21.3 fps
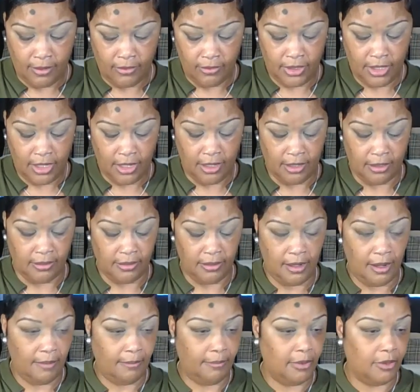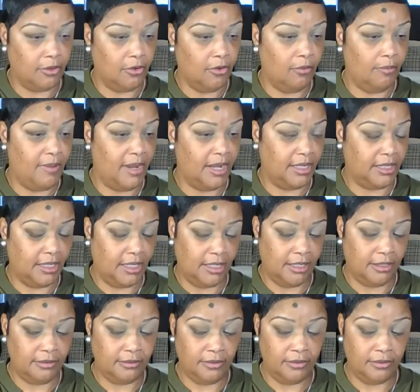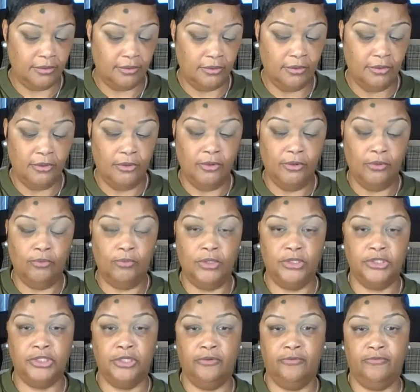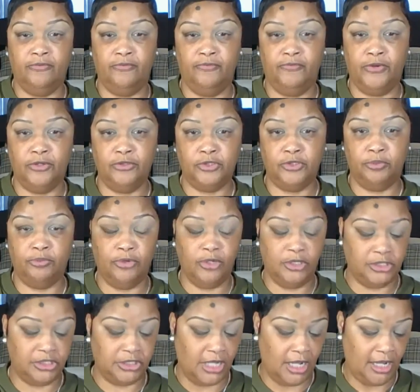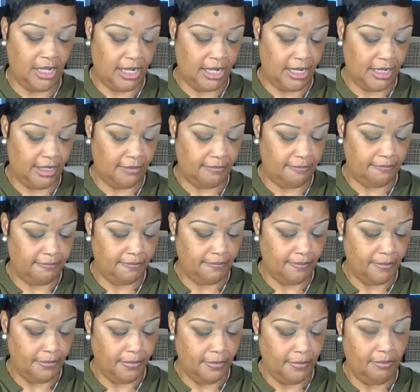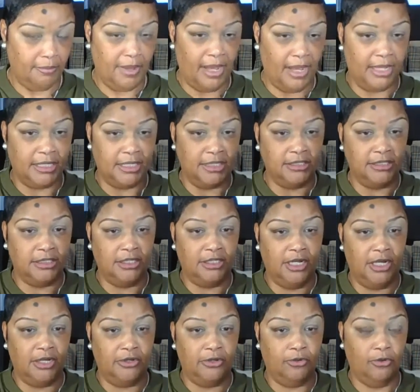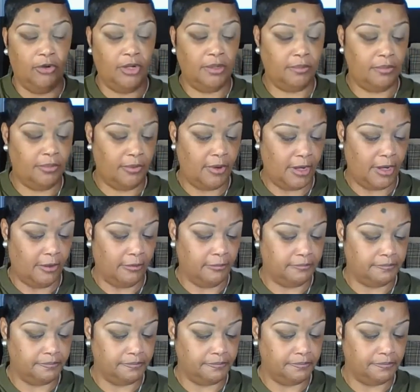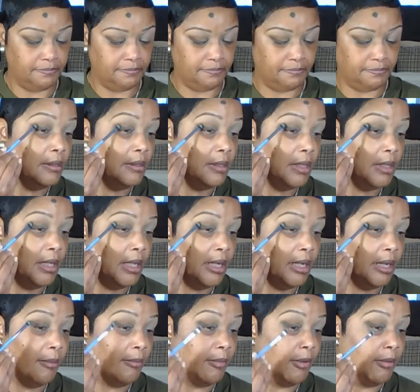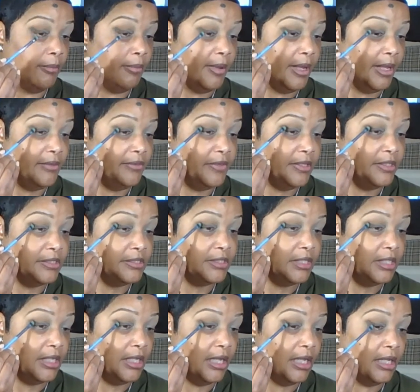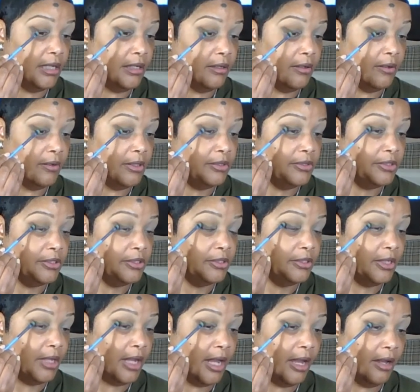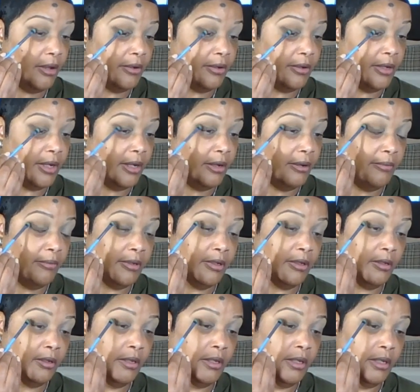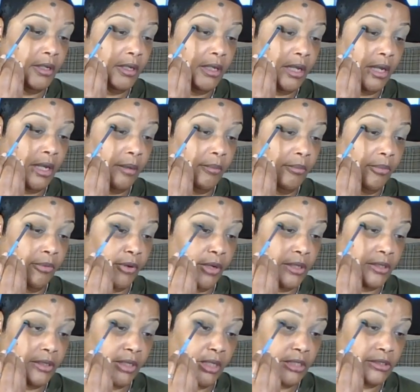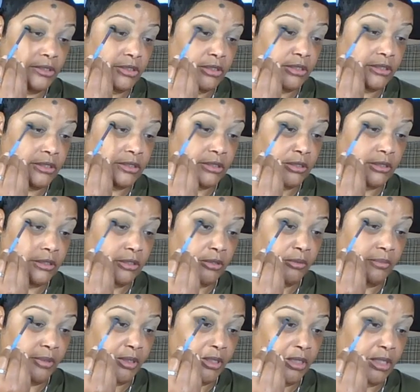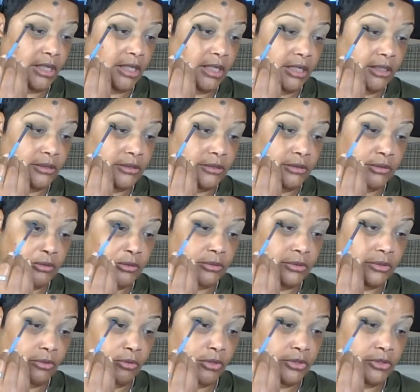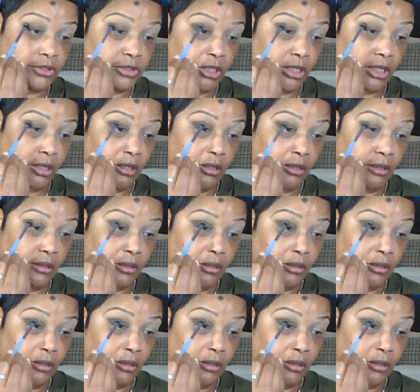Okay, I'm going to go back in with the first brush I had, back into that dark brown. And I'm going to pat this again into the outer area and bring that just a little bit in towards the